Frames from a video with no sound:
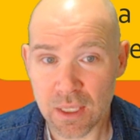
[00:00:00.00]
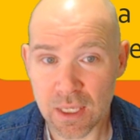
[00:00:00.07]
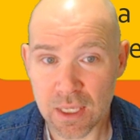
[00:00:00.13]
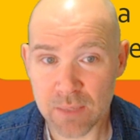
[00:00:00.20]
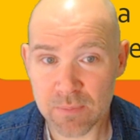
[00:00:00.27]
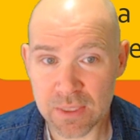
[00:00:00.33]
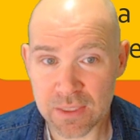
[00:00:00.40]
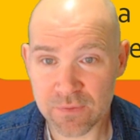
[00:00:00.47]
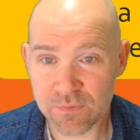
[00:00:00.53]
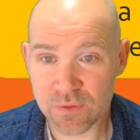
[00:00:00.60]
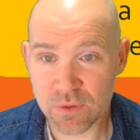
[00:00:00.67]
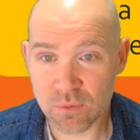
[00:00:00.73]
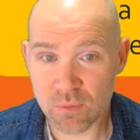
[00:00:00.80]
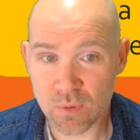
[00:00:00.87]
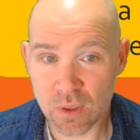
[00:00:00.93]
Um, if
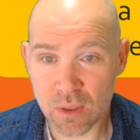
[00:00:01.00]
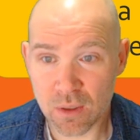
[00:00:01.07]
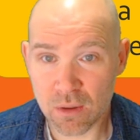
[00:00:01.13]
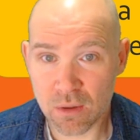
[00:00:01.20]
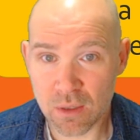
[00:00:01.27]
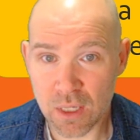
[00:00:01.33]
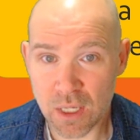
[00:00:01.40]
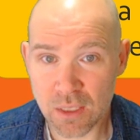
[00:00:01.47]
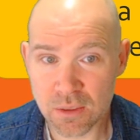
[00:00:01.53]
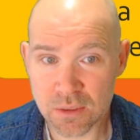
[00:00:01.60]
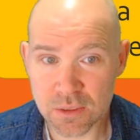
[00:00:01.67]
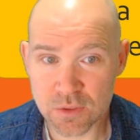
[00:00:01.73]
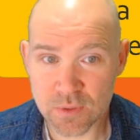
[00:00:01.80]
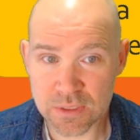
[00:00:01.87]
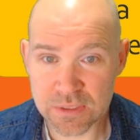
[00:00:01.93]
you are
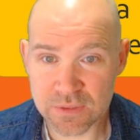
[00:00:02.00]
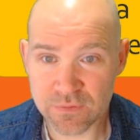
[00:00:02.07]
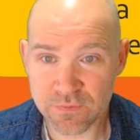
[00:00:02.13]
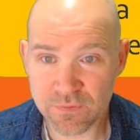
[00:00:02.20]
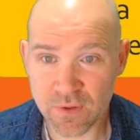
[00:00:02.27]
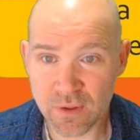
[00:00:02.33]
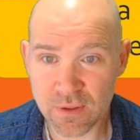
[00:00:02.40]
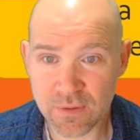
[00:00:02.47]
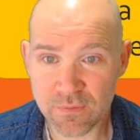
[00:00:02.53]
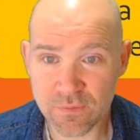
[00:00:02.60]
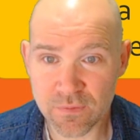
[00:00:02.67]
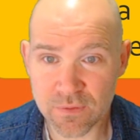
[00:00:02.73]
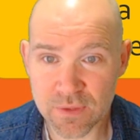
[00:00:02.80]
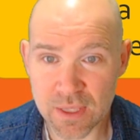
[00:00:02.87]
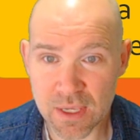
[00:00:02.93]
under
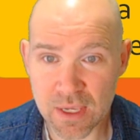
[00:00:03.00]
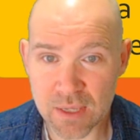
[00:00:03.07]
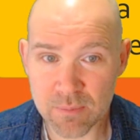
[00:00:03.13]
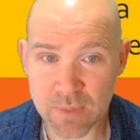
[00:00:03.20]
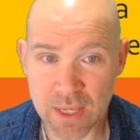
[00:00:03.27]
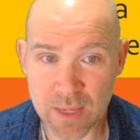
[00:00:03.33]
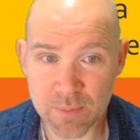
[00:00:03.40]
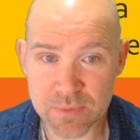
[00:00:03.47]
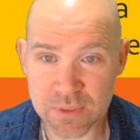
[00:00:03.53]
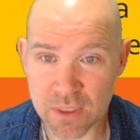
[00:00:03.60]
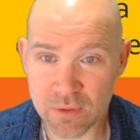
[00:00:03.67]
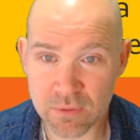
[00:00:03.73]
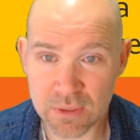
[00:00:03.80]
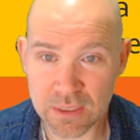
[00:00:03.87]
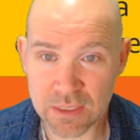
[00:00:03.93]
25, then perhaps
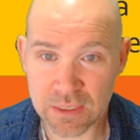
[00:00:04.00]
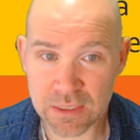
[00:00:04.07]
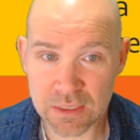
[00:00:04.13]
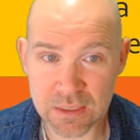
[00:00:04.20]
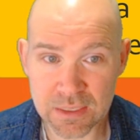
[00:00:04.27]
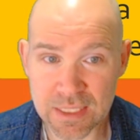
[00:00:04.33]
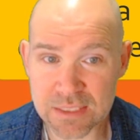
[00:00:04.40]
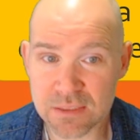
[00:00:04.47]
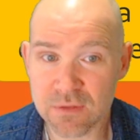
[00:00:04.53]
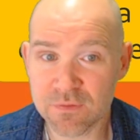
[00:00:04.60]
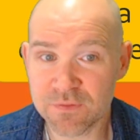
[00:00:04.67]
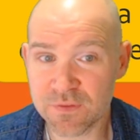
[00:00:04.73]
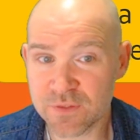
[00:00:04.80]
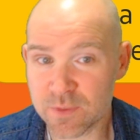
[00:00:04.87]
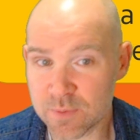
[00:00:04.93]
only less than
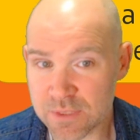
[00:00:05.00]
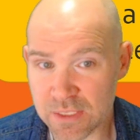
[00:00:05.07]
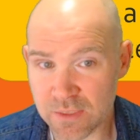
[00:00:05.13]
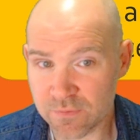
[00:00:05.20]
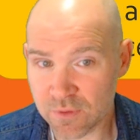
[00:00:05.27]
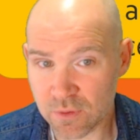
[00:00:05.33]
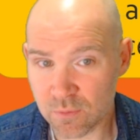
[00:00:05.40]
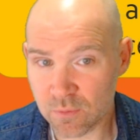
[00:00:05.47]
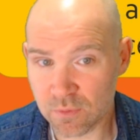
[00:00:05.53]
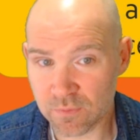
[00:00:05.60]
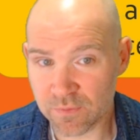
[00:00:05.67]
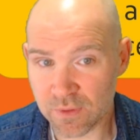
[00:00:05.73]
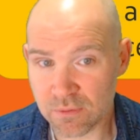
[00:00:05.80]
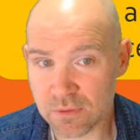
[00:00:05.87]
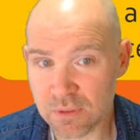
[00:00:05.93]
50% of you will
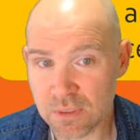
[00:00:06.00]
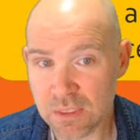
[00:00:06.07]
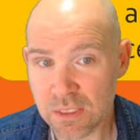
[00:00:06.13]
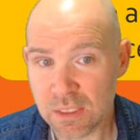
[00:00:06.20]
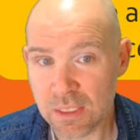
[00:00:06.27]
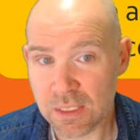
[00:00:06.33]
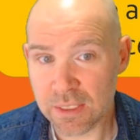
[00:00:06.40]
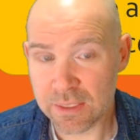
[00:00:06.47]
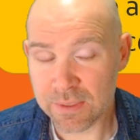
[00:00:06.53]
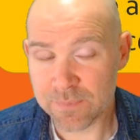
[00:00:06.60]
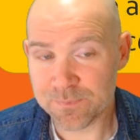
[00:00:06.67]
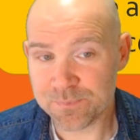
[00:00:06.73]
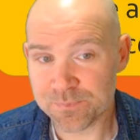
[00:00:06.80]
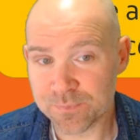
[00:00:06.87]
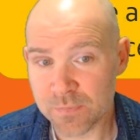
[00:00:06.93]
vote.
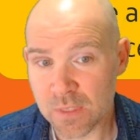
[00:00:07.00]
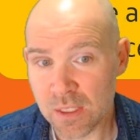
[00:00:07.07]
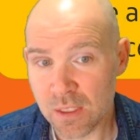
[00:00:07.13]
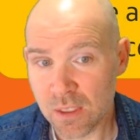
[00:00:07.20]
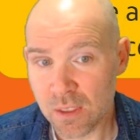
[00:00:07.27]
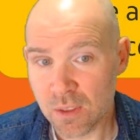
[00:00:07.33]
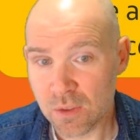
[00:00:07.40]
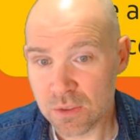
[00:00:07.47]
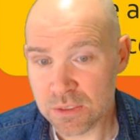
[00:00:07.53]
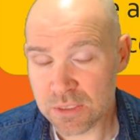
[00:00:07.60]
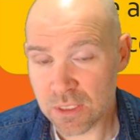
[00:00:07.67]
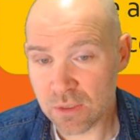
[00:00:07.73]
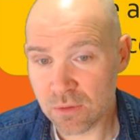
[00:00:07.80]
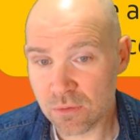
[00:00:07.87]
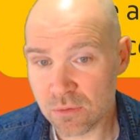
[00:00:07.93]
Um,
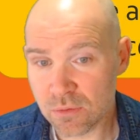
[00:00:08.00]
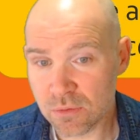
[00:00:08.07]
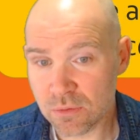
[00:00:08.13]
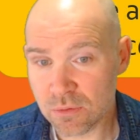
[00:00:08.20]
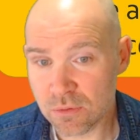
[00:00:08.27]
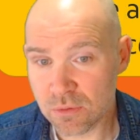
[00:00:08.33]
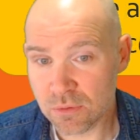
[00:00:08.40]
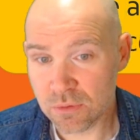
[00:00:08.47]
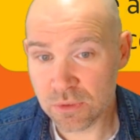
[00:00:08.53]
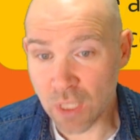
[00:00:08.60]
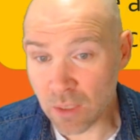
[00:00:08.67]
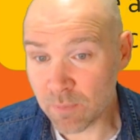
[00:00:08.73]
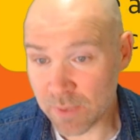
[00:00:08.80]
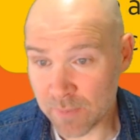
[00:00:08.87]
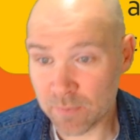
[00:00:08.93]
so
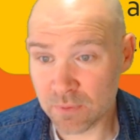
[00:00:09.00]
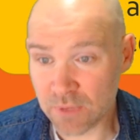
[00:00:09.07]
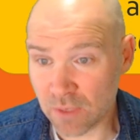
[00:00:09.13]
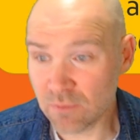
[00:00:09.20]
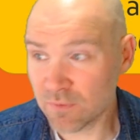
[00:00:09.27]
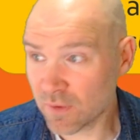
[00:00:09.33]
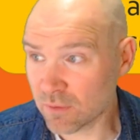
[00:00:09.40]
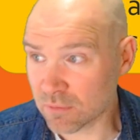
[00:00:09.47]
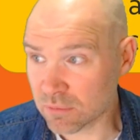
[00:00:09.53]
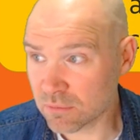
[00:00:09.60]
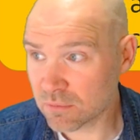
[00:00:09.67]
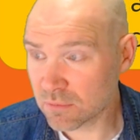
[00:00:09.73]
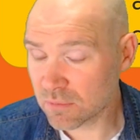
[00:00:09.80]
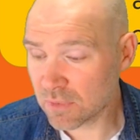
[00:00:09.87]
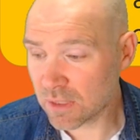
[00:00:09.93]
young people don't vote.
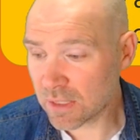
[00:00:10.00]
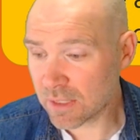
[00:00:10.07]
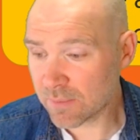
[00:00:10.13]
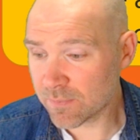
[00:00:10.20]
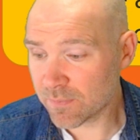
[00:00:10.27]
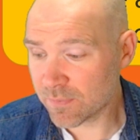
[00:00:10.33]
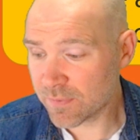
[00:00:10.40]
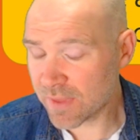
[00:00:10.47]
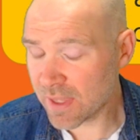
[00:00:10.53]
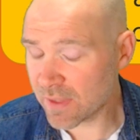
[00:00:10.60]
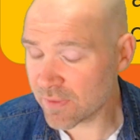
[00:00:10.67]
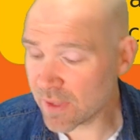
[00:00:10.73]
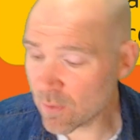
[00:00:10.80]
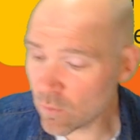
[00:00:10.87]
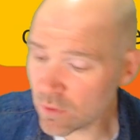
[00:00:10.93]
Um, there,
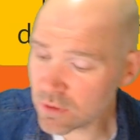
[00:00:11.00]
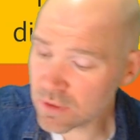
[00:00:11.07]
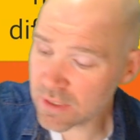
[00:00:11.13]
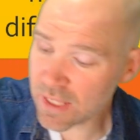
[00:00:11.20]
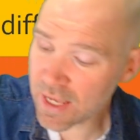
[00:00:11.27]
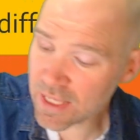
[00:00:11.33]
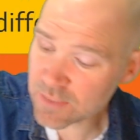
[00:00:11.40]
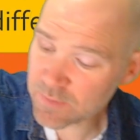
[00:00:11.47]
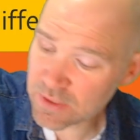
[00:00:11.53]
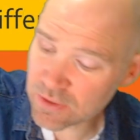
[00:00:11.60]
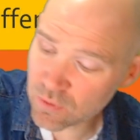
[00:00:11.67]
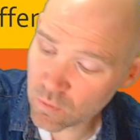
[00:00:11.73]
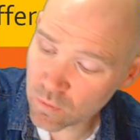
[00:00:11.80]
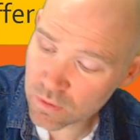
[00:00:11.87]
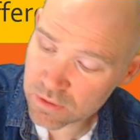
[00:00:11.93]
there was, there has been
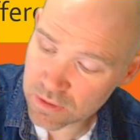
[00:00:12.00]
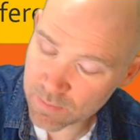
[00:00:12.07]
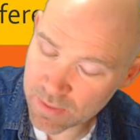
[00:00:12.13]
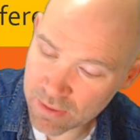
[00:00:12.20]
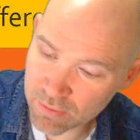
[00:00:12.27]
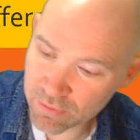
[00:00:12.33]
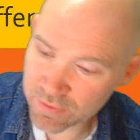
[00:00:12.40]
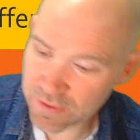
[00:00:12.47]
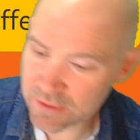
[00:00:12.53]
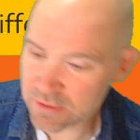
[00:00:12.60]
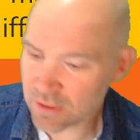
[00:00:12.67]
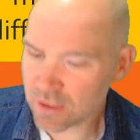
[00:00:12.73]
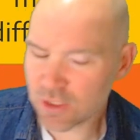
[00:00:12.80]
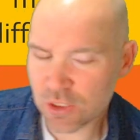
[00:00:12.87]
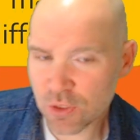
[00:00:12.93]
talks about things
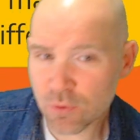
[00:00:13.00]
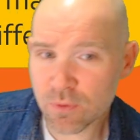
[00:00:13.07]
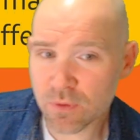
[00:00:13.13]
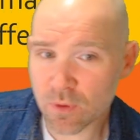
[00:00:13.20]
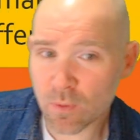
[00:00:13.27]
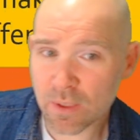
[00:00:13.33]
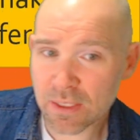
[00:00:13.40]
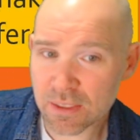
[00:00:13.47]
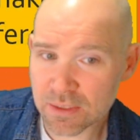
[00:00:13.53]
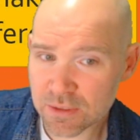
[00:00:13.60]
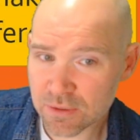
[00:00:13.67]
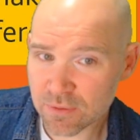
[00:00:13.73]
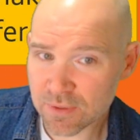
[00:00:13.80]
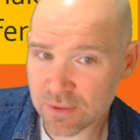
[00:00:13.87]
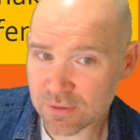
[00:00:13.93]
like a youth quake in
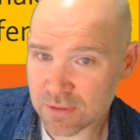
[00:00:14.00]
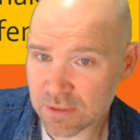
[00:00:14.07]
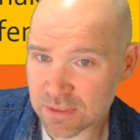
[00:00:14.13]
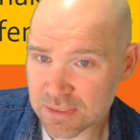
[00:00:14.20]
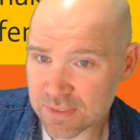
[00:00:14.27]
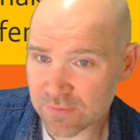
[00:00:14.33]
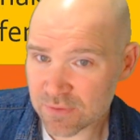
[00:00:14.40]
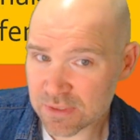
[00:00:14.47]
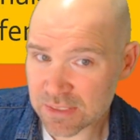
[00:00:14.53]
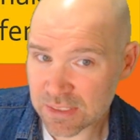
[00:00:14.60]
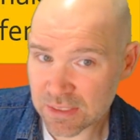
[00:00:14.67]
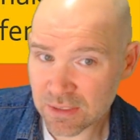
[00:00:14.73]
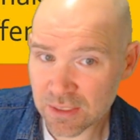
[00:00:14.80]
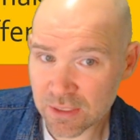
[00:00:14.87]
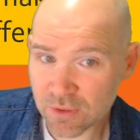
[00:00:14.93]

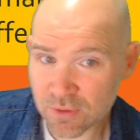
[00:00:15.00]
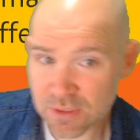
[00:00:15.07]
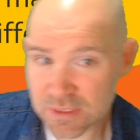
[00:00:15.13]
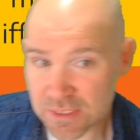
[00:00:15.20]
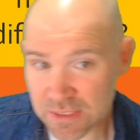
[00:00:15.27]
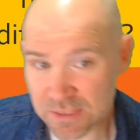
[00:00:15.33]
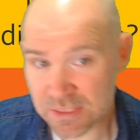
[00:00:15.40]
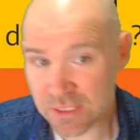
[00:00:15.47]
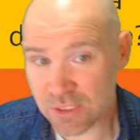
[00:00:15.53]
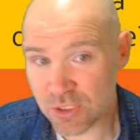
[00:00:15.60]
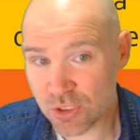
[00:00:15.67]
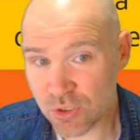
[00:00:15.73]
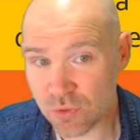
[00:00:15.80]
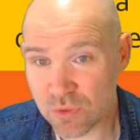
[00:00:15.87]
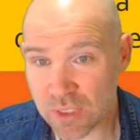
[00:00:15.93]
2017, and you can see it did
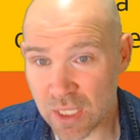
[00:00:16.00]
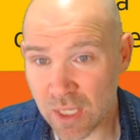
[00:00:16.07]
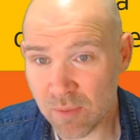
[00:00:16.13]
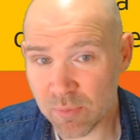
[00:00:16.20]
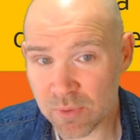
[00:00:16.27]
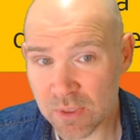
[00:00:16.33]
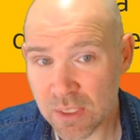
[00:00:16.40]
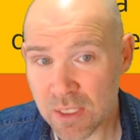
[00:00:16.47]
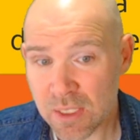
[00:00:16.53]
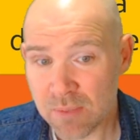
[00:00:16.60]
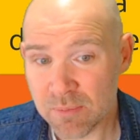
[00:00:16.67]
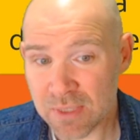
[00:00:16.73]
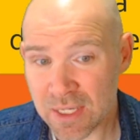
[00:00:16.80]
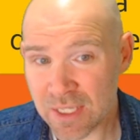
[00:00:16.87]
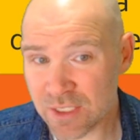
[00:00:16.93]
shoot up,
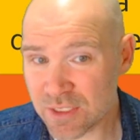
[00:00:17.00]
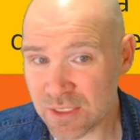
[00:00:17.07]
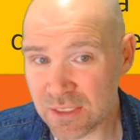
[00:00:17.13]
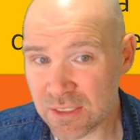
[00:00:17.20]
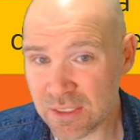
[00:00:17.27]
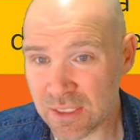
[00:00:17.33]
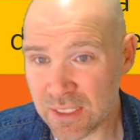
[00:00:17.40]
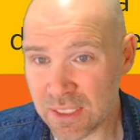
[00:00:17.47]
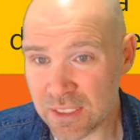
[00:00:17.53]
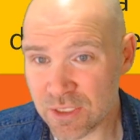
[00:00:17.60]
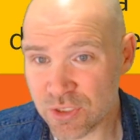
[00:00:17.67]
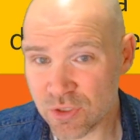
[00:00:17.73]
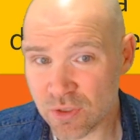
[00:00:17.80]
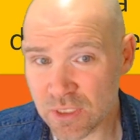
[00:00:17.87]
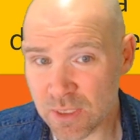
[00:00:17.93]
but actually it
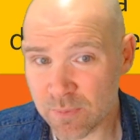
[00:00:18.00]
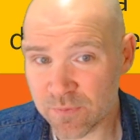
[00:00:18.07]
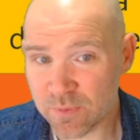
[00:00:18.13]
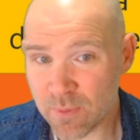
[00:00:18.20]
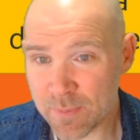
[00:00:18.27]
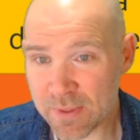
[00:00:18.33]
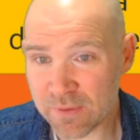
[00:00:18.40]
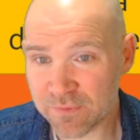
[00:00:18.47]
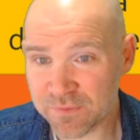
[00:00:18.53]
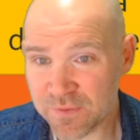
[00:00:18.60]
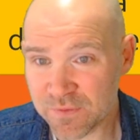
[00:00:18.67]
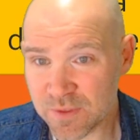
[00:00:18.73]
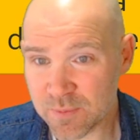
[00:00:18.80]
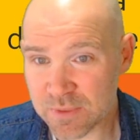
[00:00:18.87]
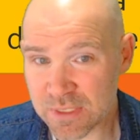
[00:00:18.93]
shot up from about
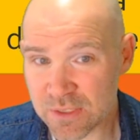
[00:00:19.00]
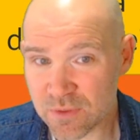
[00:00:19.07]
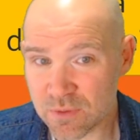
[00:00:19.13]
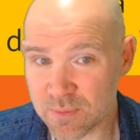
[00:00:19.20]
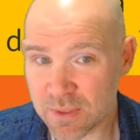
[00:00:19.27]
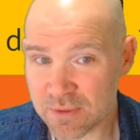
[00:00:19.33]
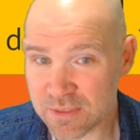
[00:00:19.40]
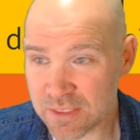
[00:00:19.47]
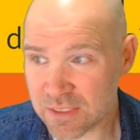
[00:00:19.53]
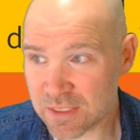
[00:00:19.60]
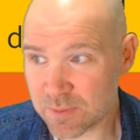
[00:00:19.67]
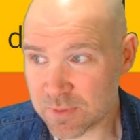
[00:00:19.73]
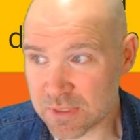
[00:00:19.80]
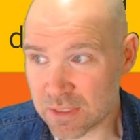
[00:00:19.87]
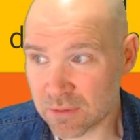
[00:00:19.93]
50% to about
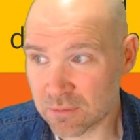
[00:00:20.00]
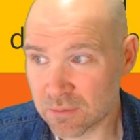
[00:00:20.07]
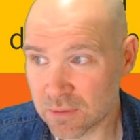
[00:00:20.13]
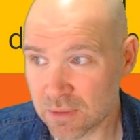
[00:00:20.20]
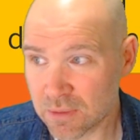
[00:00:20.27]
60%,